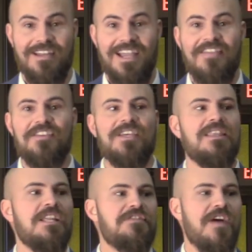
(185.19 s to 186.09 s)
And they said,
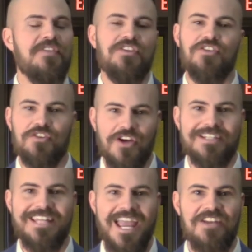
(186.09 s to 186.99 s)
let's find the dirt on
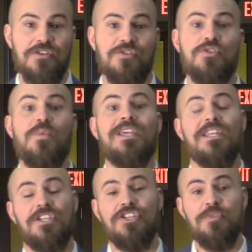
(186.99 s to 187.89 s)
Daniel so we can
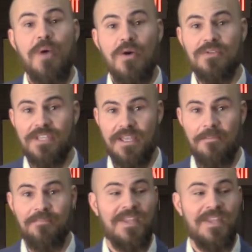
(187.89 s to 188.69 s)
expose him.